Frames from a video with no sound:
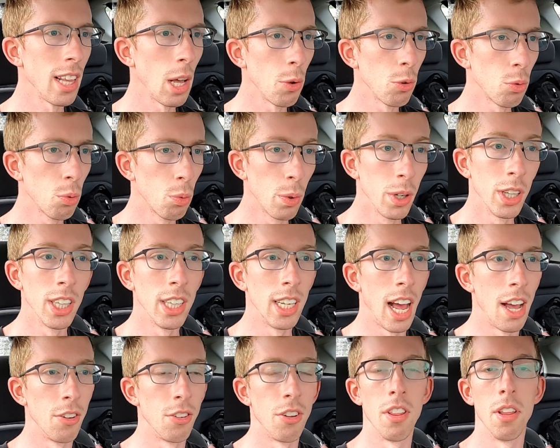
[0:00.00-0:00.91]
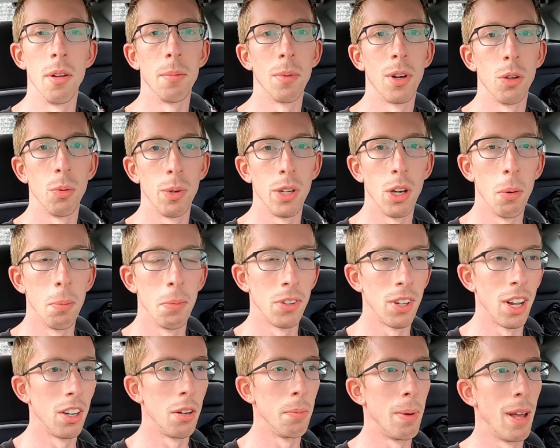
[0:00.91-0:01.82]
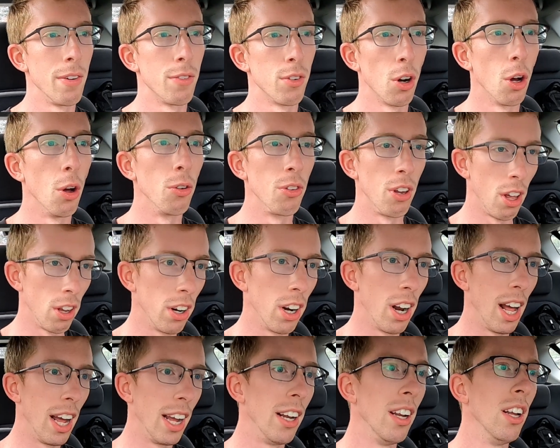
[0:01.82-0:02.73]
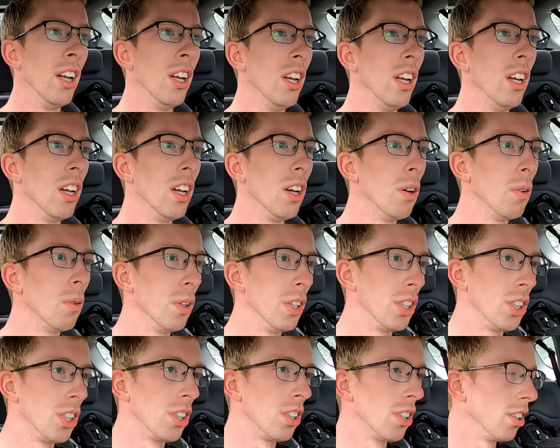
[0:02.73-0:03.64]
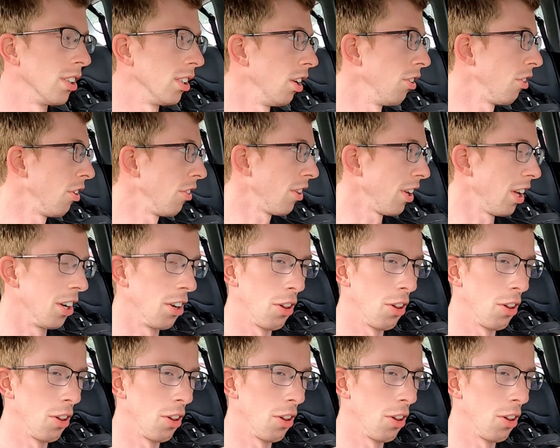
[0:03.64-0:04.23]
That was really nice of them, because we almost had to pay for a hotel tonight, which isn't the